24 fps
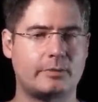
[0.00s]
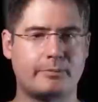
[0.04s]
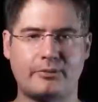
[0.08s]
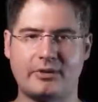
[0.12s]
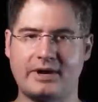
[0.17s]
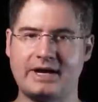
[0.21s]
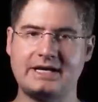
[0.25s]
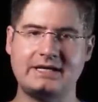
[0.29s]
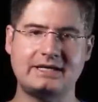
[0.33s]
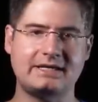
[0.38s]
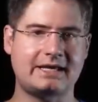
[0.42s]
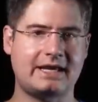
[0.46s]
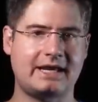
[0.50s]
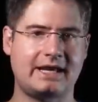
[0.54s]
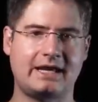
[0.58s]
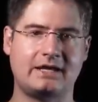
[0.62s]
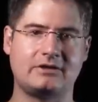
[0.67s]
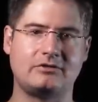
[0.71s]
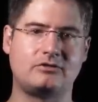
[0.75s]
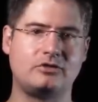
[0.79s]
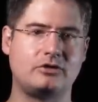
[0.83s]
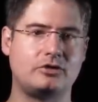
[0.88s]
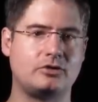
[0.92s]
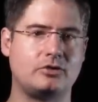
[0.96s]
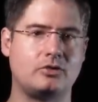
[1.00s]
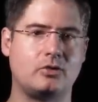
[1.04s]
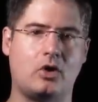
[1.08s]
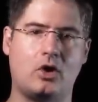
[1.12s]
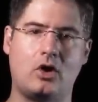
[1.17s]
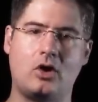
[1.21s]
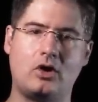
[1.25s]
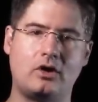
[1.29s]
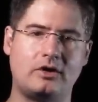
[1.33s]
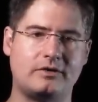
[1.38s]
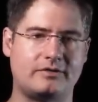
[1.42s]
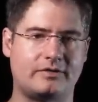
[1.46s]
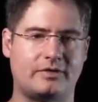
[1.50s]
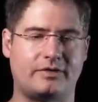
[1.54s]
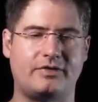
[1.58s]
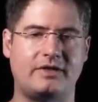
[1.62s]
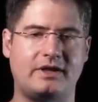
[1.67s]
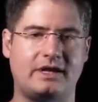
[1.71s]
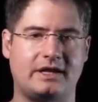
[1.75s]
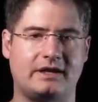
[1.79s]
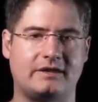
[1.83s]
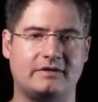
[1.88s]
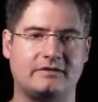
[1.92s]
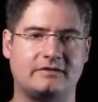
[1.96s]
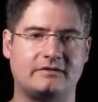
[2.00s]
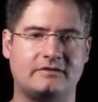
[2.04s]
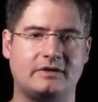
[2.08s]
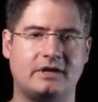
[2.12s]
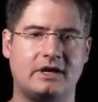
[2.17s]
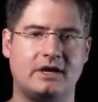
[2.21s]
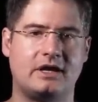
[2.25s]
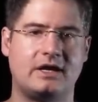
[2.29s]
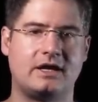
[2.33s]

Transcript: brain can't do all of the things